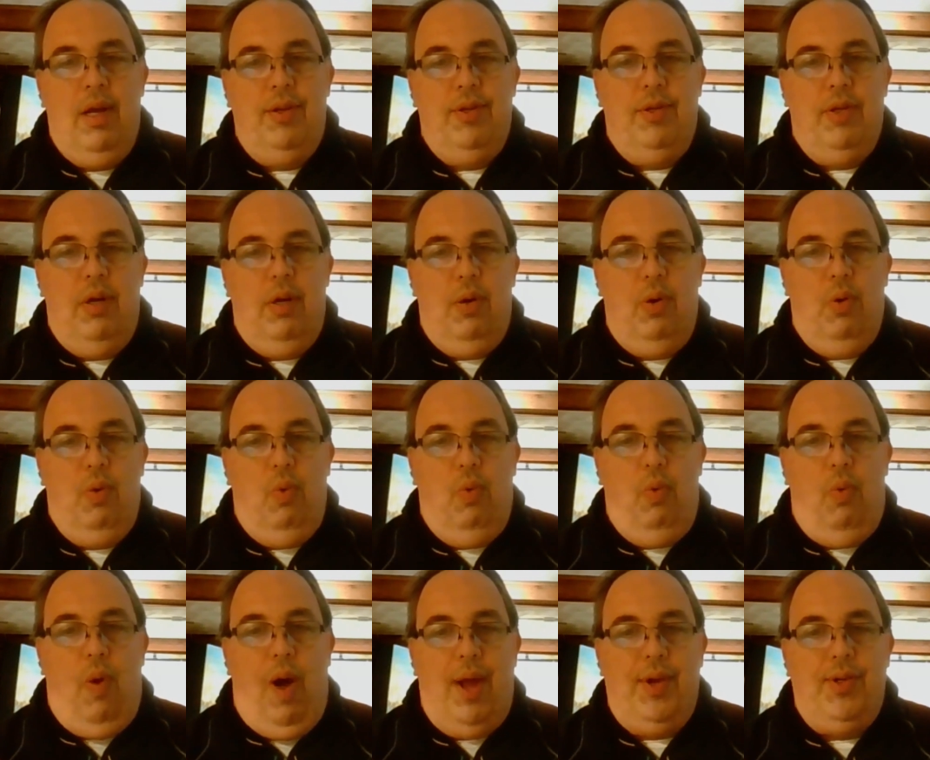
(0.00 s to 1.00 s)
So
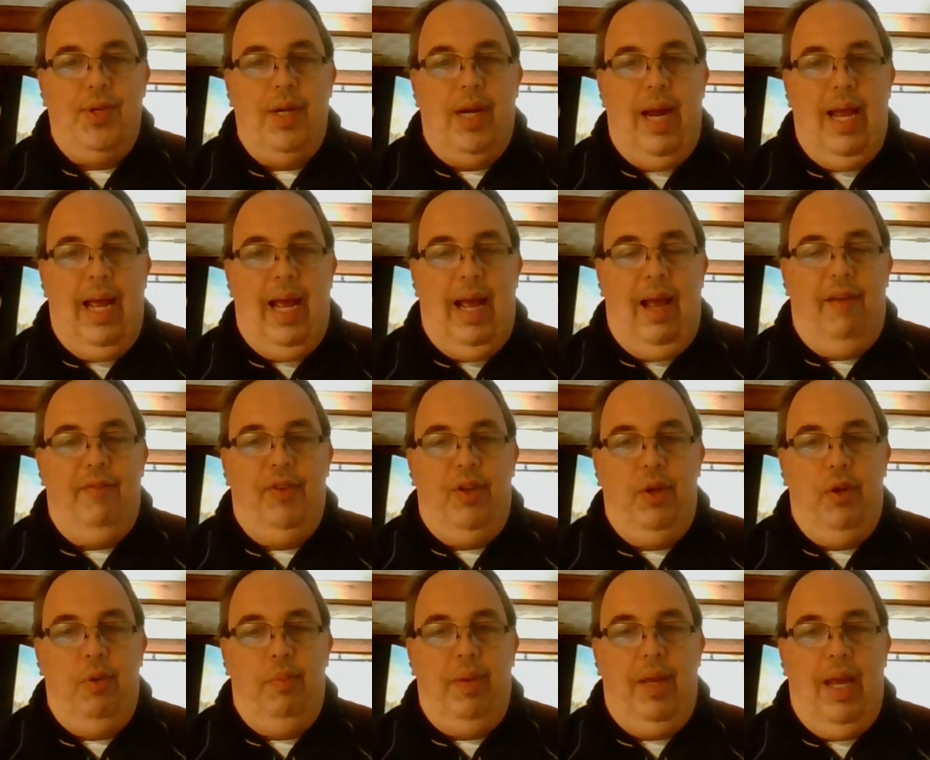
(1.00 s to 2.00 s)
why should I have
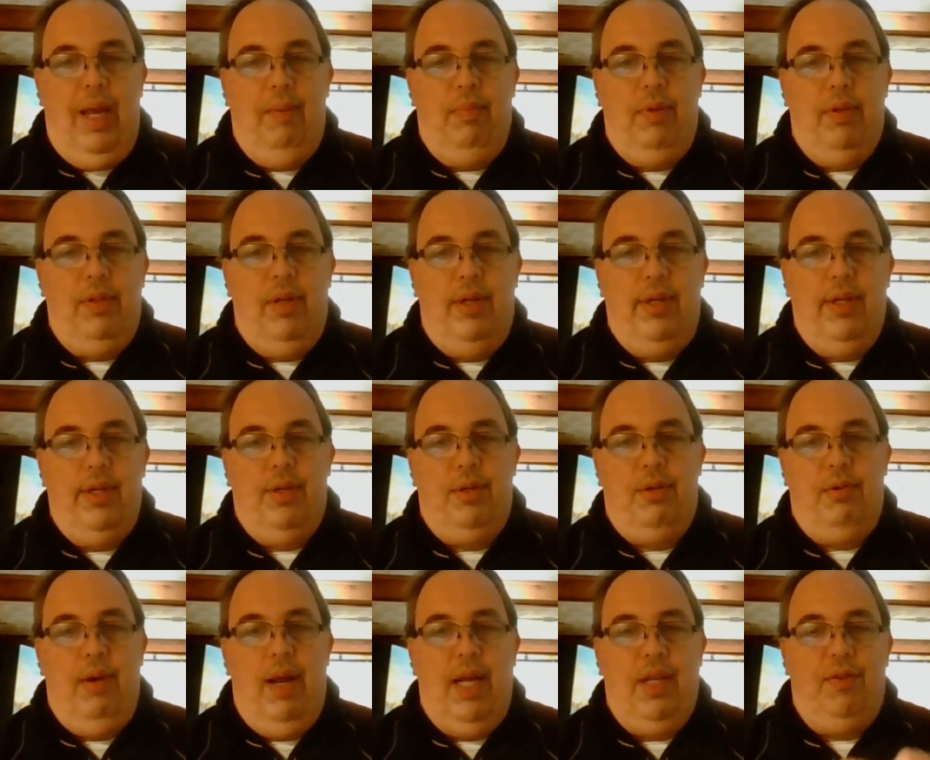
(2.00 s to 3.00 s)
you be able to just
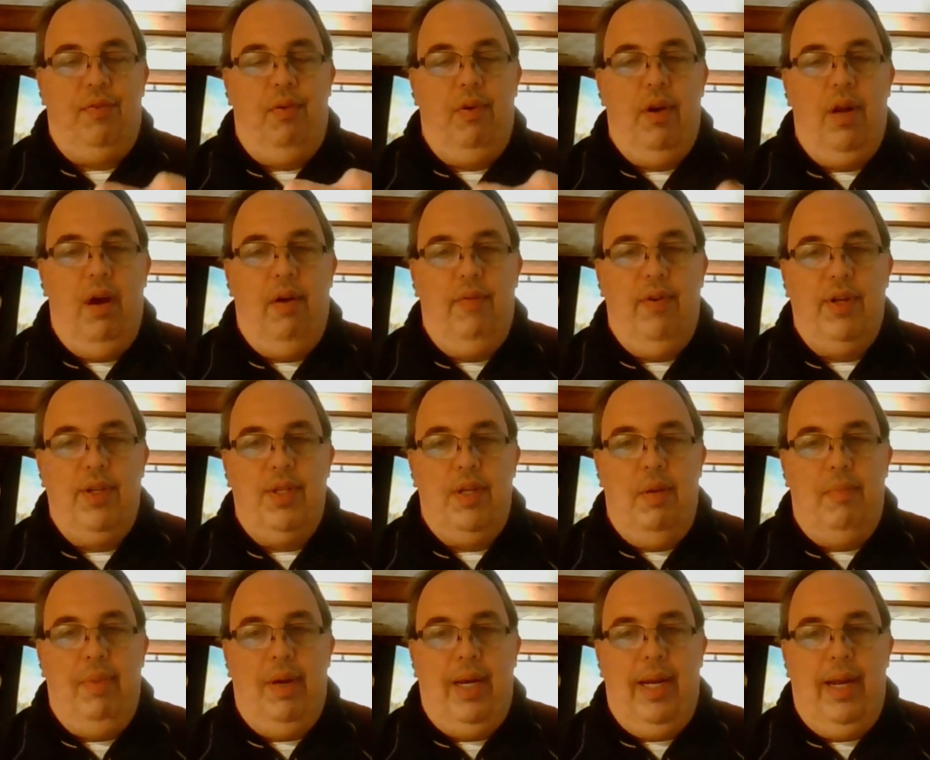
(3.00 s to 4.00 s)
transfer it over to
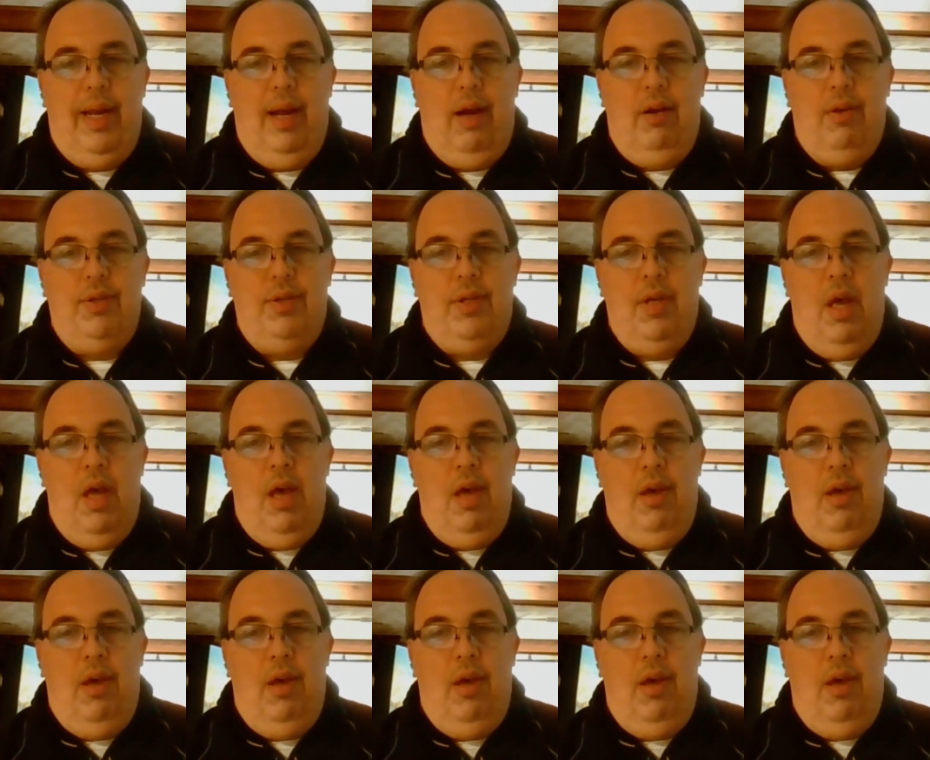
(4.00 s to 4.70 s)
somebody else